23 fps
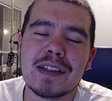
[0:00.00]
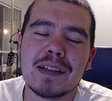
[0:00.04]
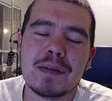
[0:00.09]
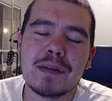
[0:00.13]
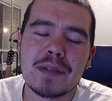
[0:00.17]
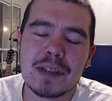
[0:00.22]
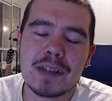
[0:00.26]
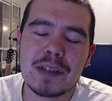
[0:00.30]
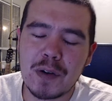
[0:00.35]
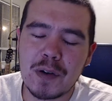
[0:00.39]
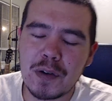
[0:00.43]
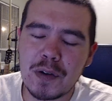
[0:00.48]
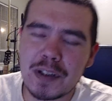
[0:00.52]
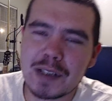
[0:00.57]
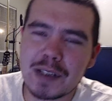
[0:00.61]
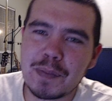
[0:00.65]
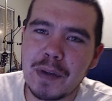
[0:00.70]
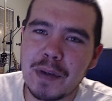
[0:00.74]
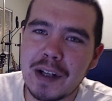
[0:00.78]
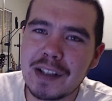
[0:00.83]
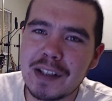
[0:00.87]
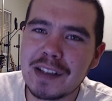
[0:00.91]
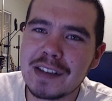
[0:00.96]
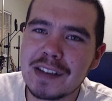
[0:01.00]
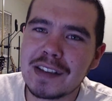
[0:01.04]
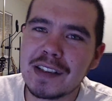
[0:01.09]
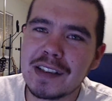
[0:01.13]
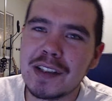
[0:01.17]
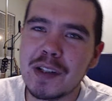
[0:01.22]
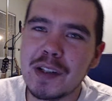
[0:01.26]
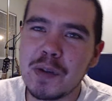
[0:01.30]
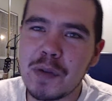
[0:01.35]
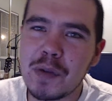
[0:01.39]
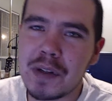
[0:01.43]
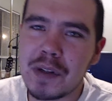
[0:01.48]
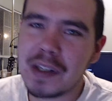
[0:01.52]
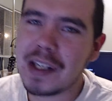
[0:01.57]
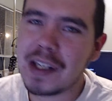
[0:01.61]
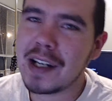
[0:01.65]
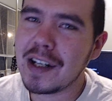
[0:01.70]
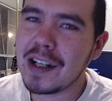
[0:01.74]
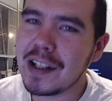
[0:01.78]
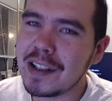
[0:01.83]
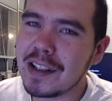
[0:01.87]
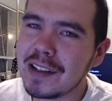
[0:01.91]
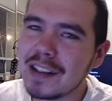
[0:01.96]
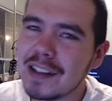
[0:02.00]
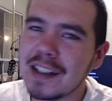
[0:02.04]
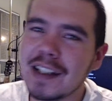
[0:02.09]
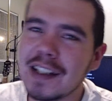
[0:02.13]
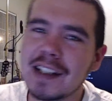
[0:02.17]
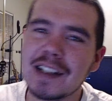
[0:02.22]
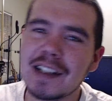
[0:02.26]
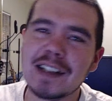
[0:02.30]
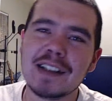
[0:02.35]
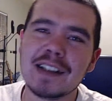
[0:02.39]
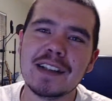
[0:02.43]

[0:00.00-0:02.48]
correspondents, were there, like